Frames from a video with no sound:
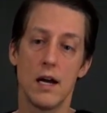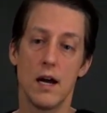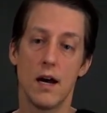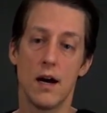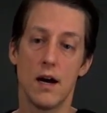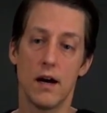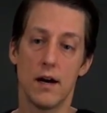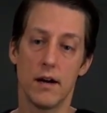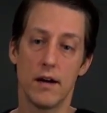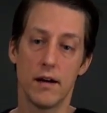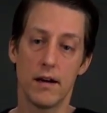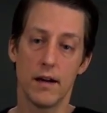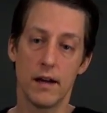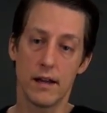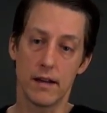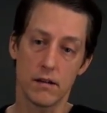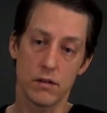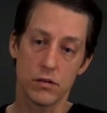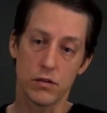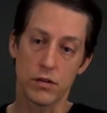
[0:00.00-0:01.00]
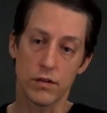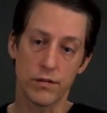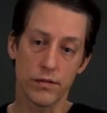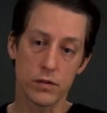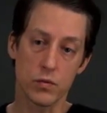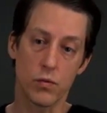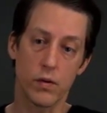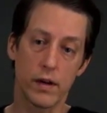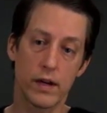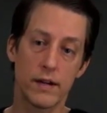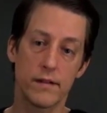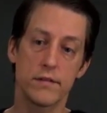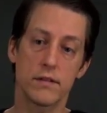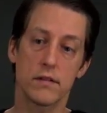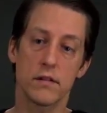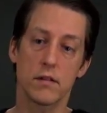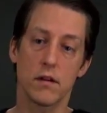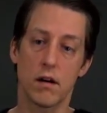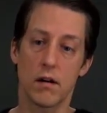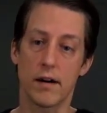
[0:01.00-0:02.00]
and the surface
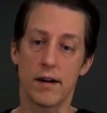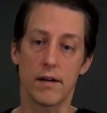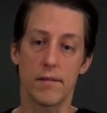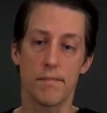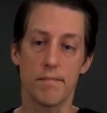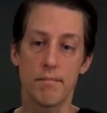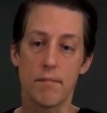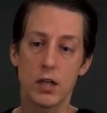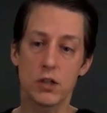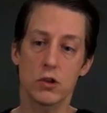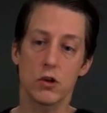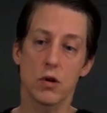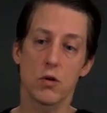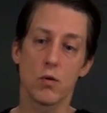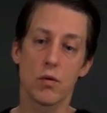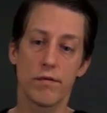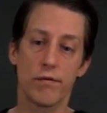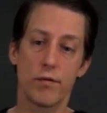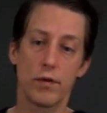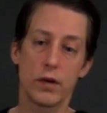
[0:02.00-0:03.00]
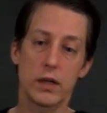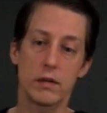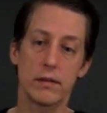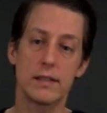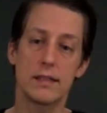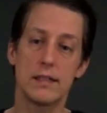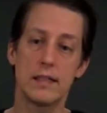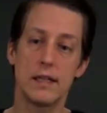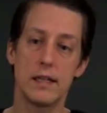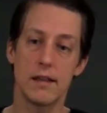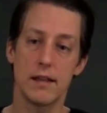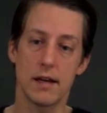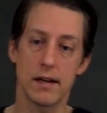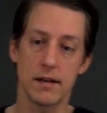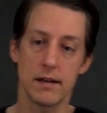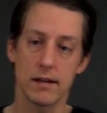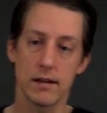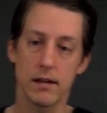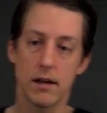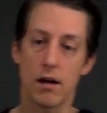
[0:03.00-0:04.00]
waves are at a much lower frequency
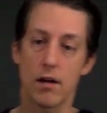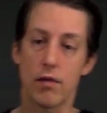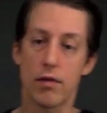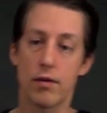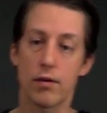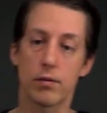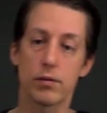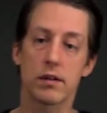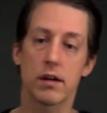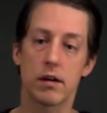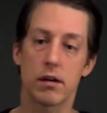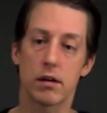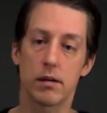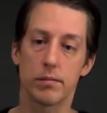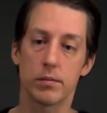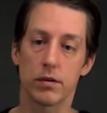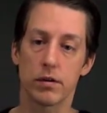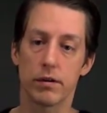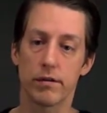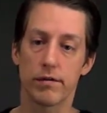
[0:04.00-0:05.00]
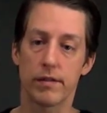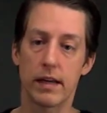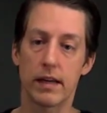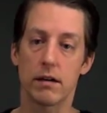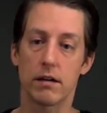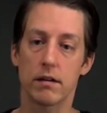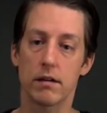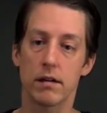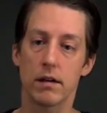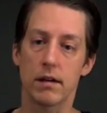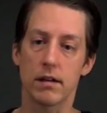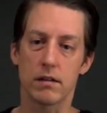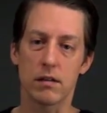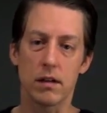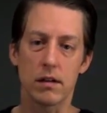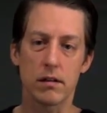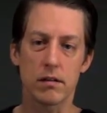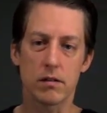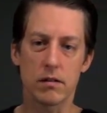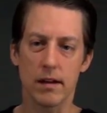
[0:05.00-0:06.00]
than those that are observed here,
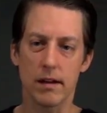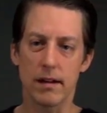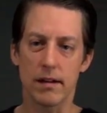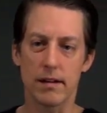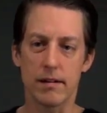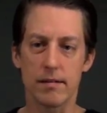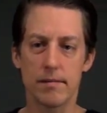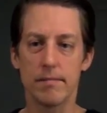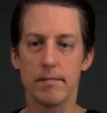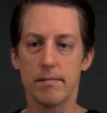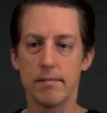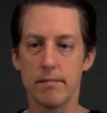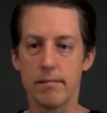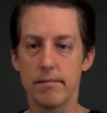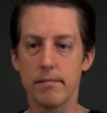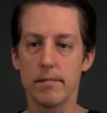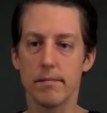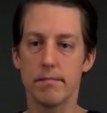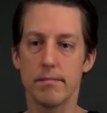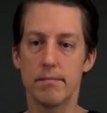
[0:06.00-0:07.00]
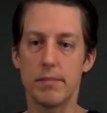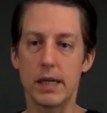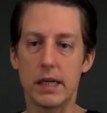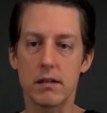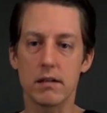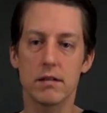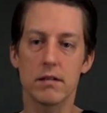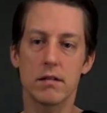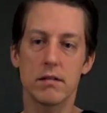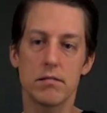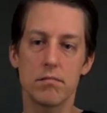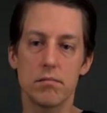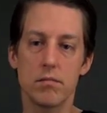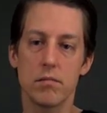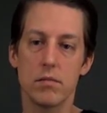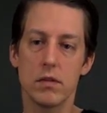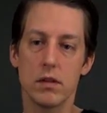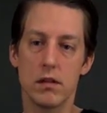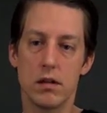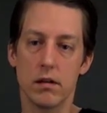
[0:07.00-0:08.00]
and because
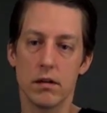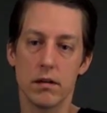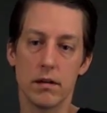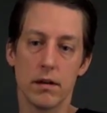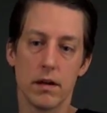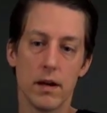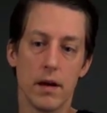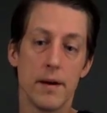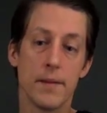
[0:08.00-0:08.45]
the